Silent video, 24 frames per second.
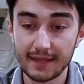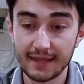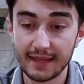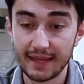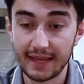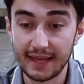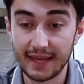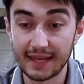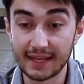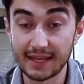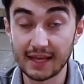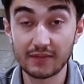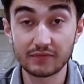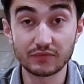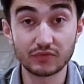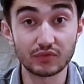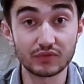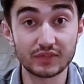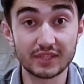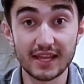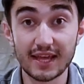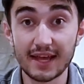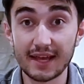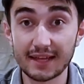And after
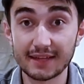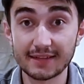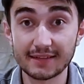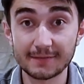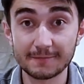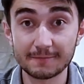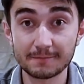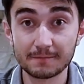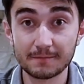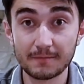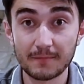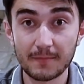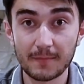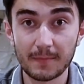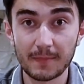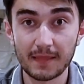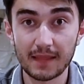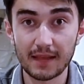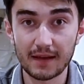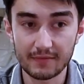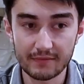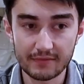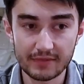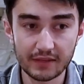that,
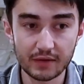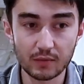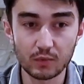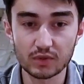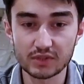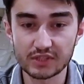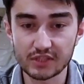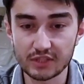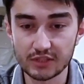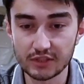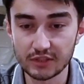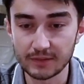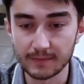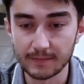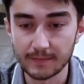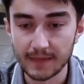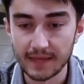everything was good.